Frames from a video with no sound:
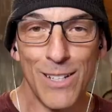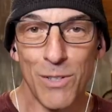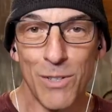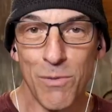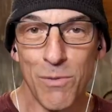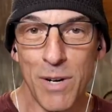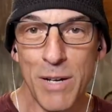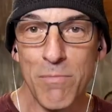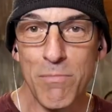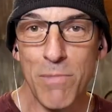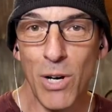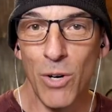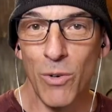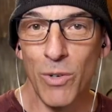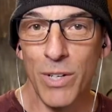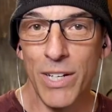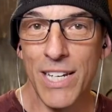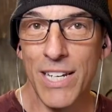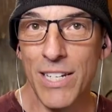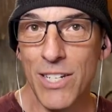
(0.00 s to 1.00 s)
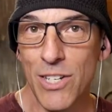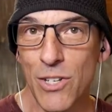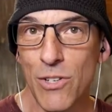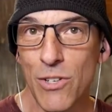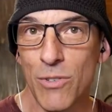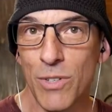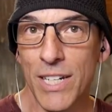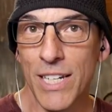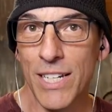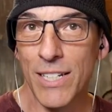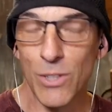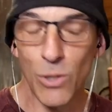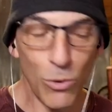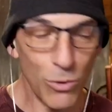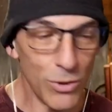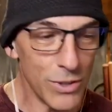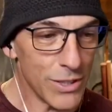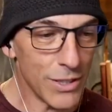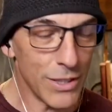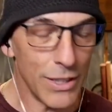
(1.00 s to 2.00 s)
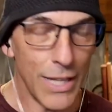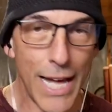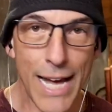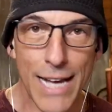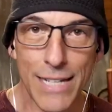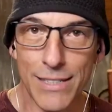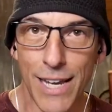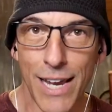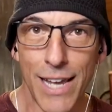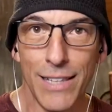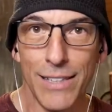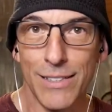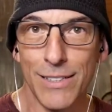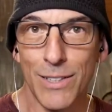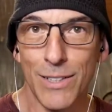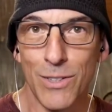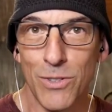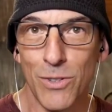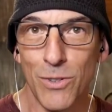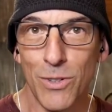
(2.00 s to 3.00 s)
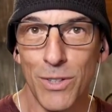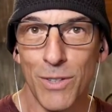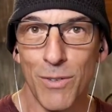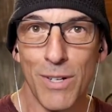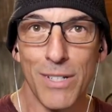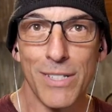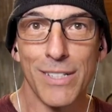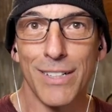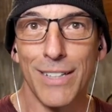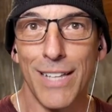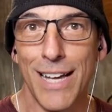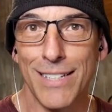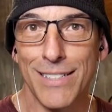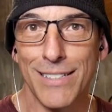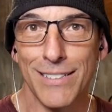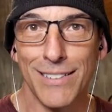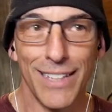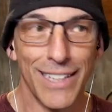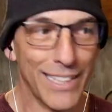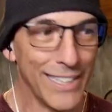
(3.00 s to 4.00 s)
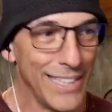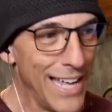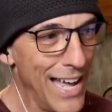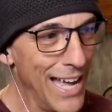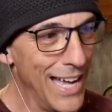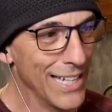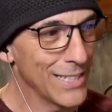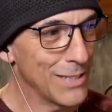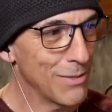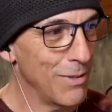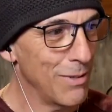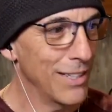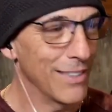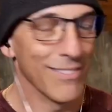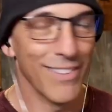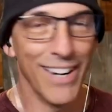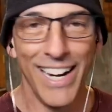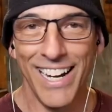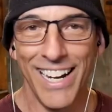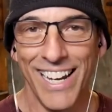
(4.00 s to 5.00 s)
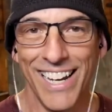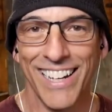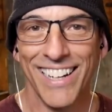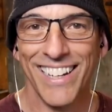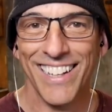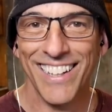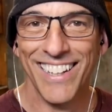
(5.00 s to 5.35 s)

the rainbow and he knew, and he told his class, hey, let's go do it. And the rest of the class is like, nah, it's wet and rainy.